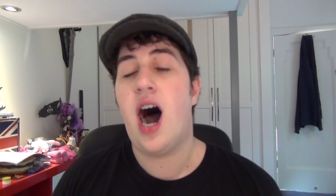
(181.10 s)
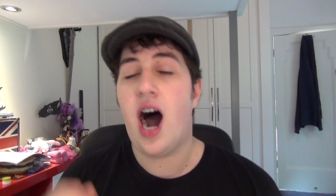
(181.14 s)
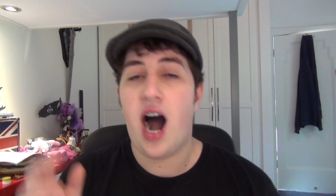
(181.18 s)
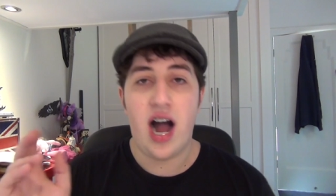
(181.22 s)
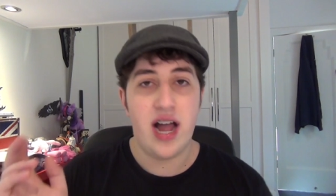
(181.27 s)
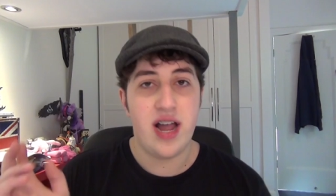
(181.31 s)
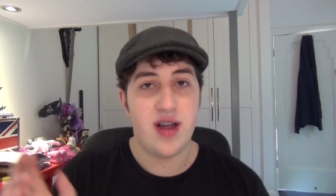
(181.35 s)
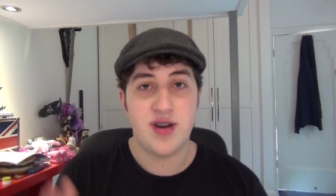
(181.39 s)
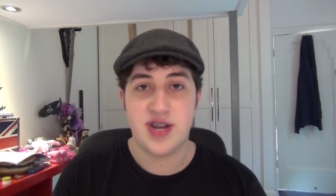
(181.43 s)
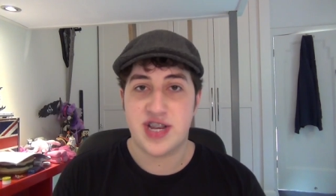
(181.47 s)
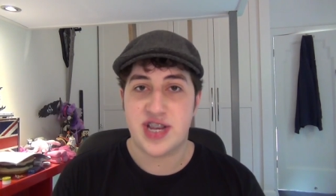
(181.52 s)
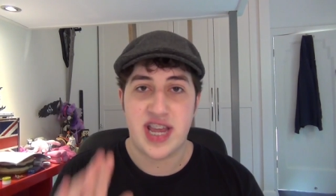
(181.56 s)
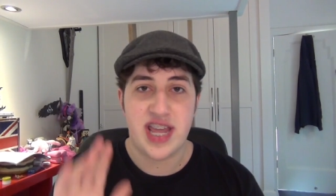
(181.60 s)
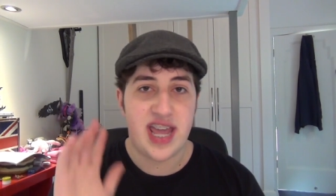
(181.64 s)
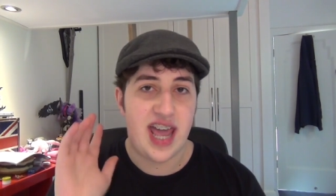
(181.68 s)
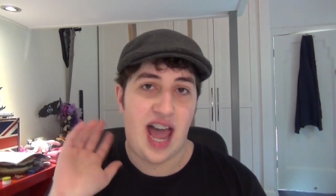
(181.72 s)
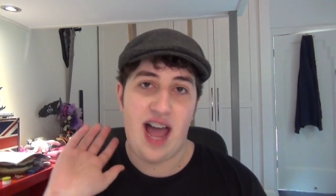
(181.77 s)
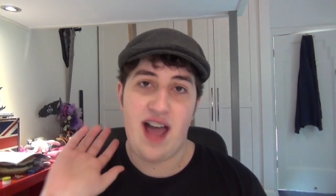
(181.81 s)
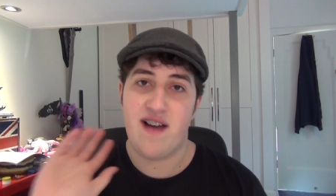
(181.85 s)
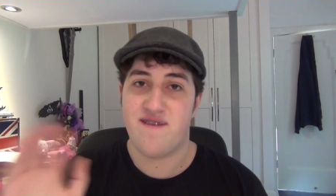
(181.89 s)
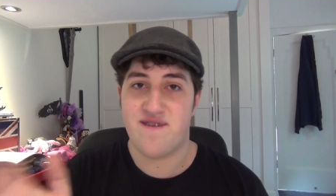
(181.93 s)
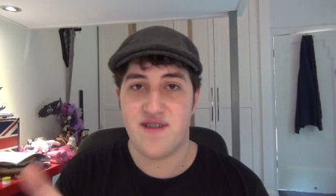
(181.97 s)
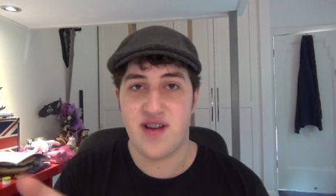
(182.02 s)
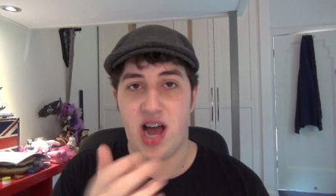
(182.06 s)
I honestly
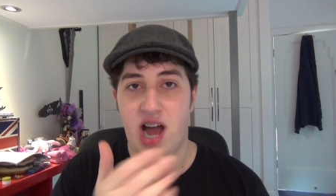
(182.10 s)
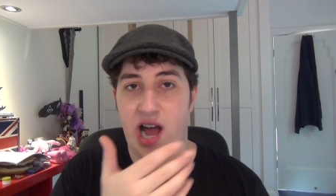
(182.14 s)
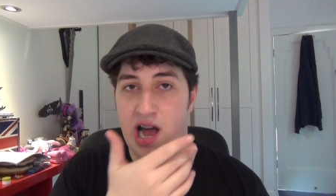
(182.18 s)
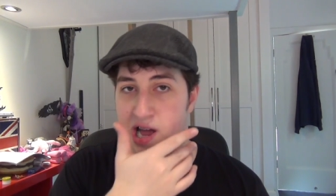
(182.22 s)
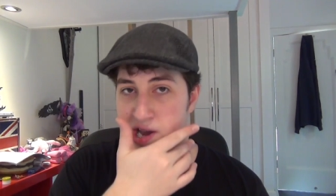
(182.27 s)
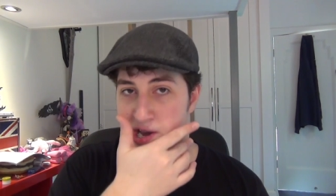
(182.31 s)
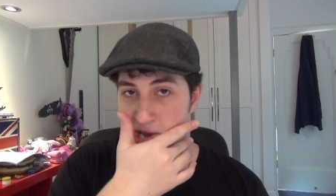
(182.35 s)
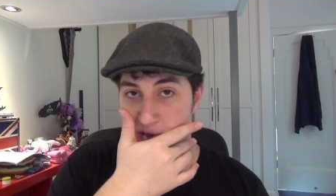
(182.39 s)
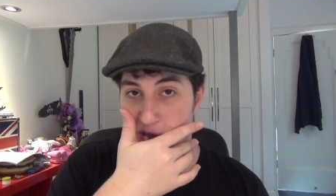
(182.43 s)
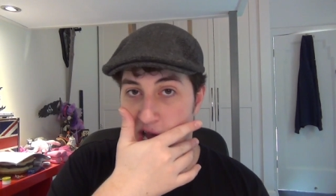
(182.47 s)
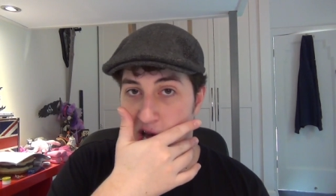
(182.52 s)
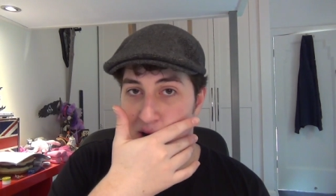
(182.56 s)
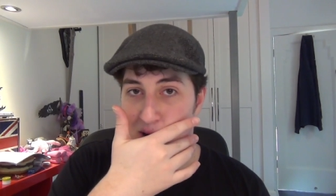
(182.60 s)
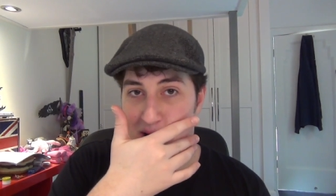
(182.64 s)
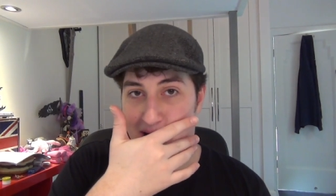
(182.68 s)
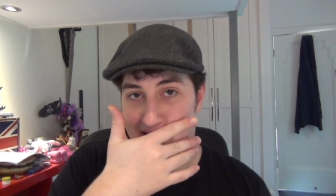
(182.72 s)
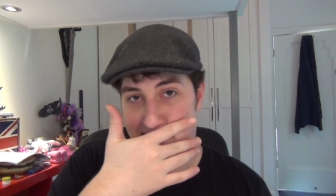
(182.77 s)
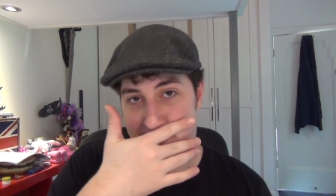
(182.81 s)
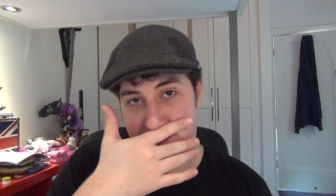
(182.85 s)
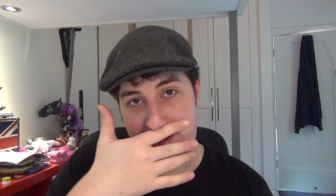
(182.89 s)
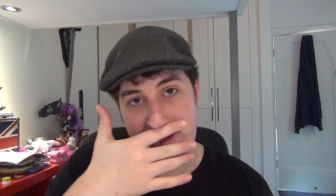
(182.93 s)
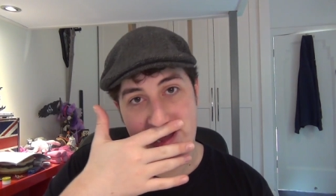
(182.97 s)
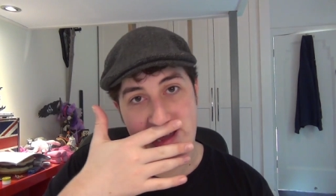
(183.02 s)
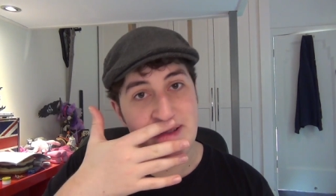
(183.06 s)
have uh, no
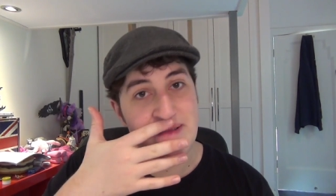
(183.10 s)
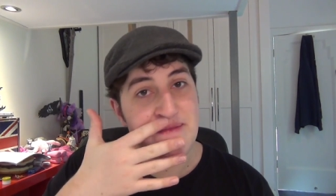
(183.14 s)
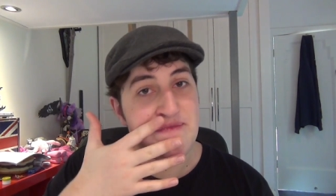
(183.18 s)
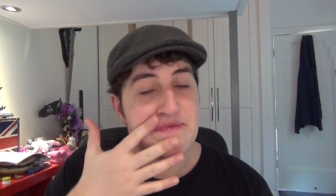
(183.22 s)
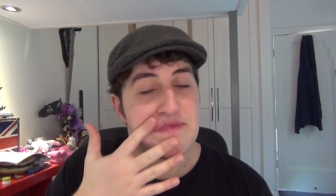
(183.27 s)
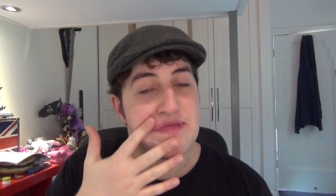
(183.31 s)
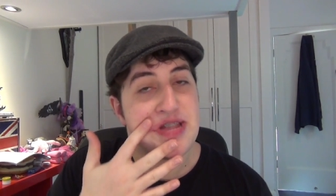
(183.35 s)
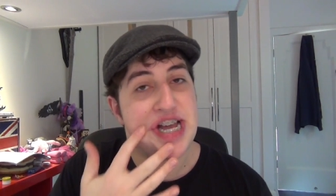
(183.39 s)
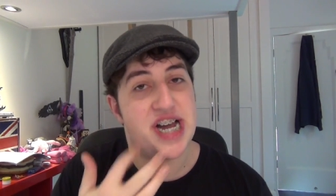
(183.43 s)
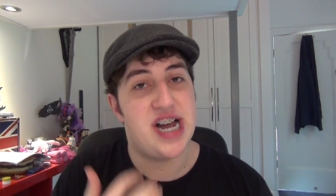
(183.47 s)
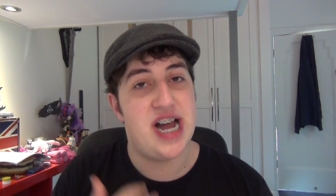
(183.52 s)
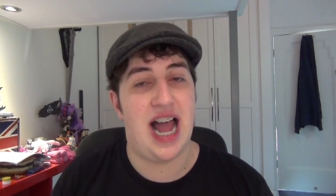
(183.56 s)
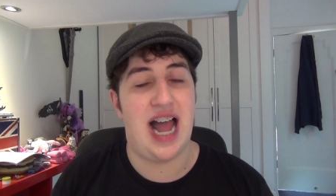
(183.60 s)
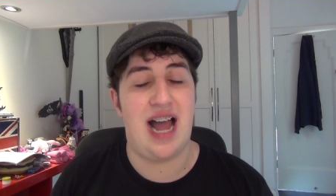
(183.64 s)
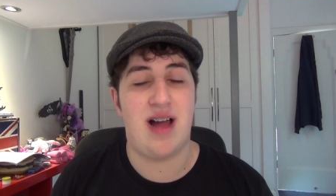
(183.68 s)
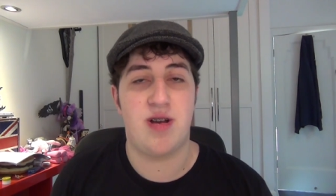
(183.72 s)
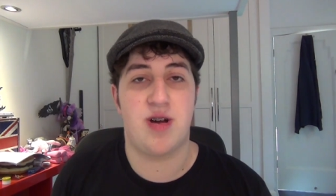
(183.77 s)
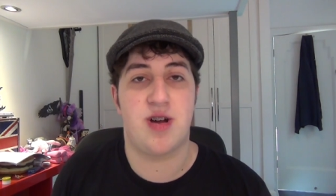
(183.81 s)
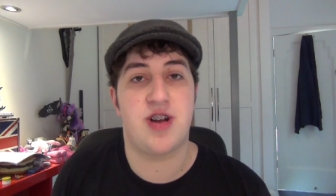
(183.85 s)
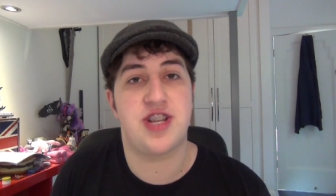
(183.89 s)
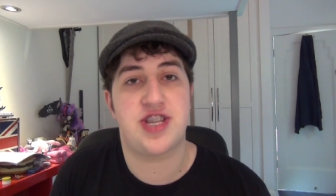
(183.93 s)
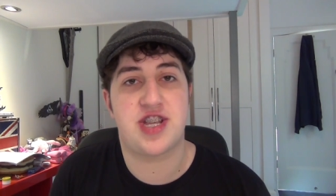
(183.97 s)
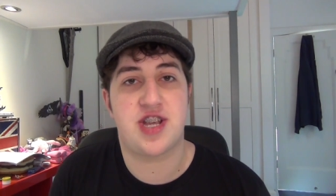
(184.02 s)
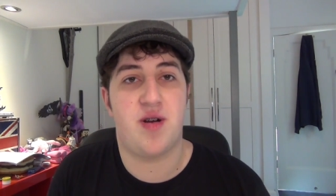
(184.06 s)
idea uh, how
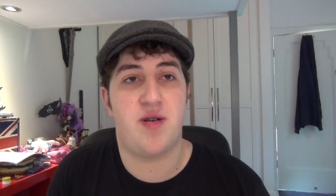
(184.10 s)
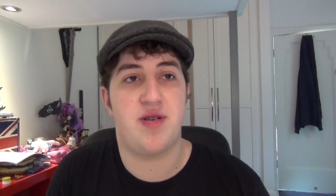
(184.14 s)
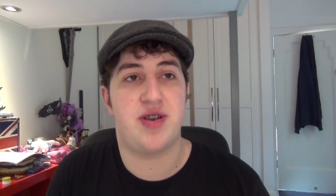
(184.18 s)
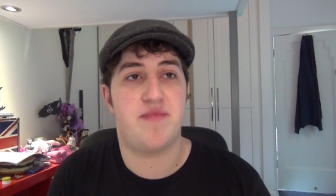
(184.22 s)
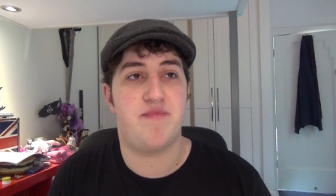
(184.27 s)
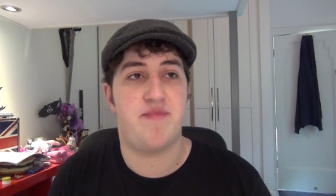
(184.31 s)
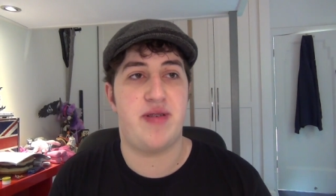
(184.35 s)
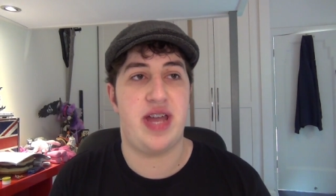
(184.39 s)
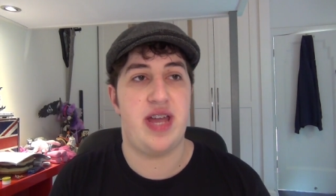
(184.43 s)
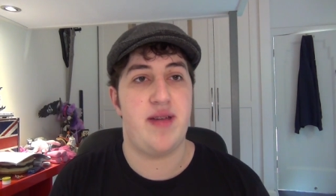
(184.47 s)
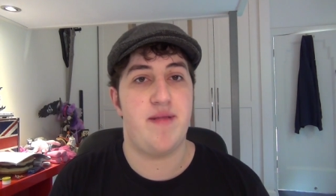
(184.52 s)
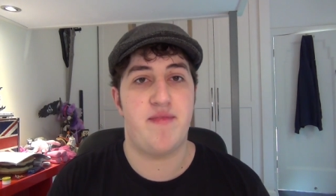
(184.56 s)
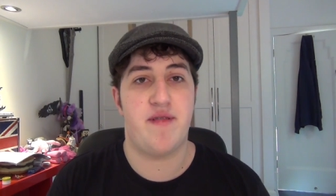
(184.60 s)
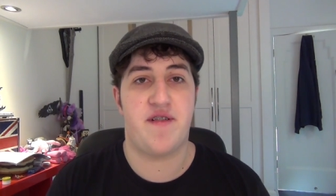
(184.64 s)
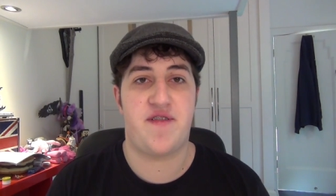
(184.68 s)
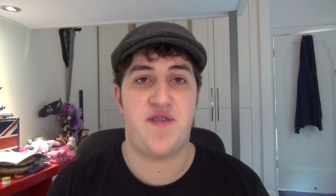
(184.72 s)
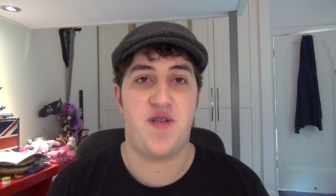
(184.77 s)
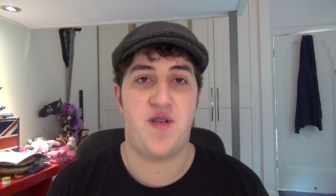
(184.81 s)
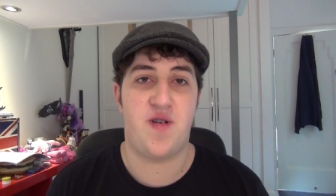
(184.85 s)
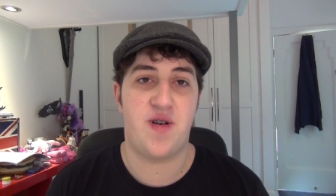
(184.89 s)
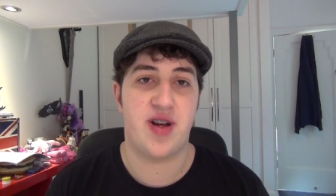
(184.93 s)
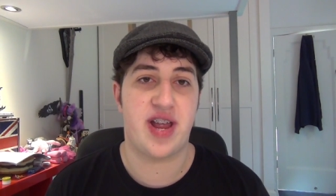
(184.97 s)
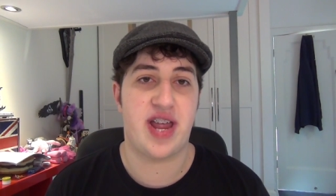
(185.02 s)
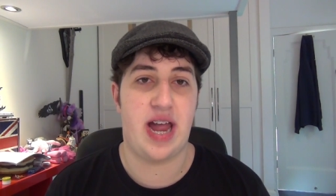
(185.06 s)
long it's going to be
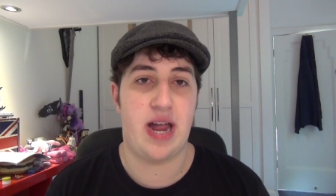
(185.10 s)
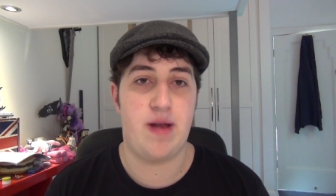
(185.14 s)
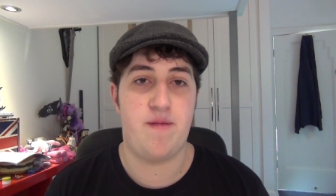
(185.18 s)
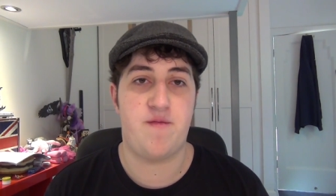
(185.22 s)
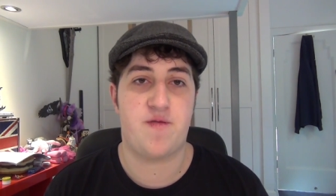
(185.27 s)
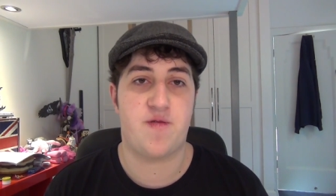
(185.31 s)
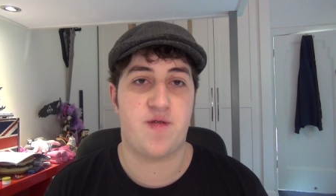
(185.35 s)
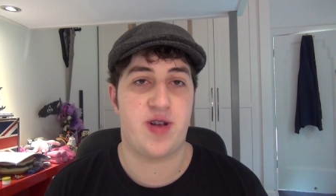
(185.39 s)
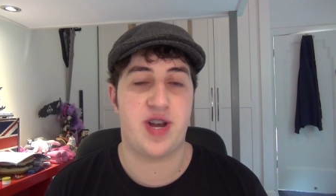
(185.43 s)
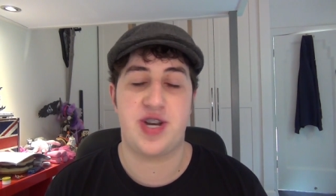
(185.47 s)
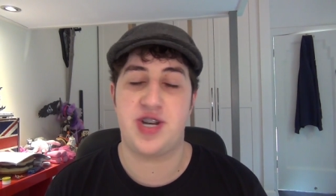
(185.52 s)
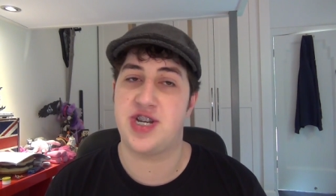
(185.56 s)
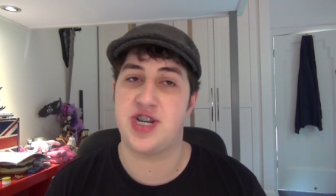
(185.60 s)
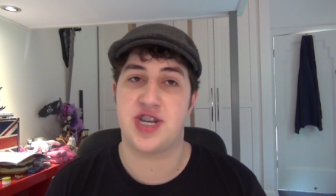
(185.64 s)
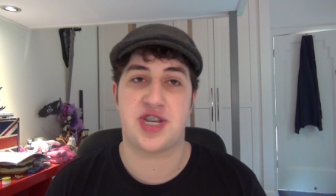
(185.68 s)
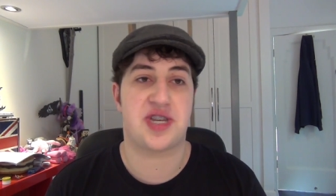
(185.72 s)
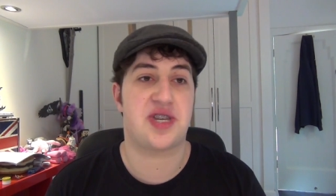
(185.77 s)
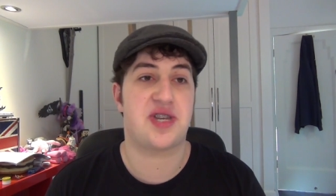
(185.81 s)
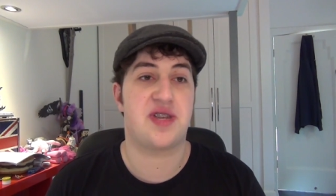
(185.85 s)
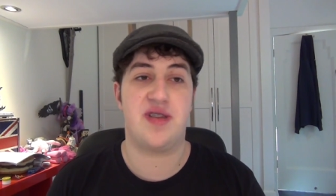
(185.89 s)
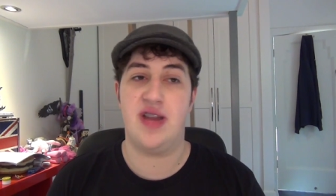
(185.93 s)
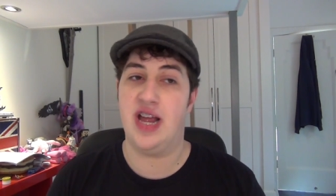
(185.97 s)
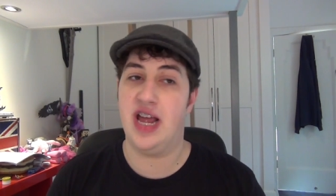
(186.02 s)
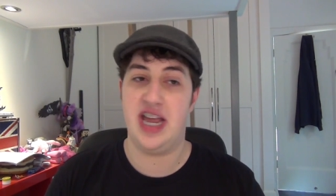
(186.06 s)
before Game Freak
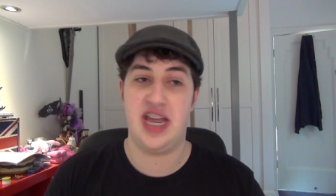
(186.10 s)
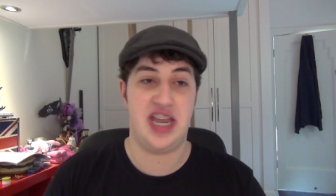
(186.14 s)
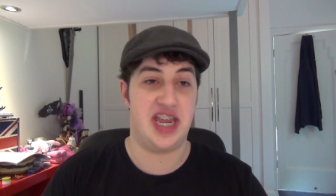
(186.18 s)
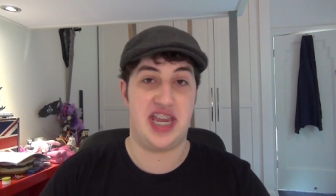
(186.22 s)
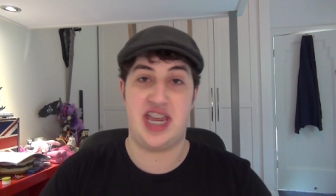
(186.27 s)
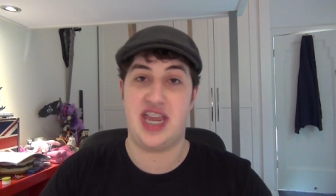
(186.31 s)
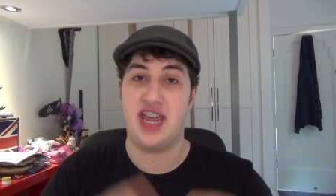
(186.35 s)
just uh,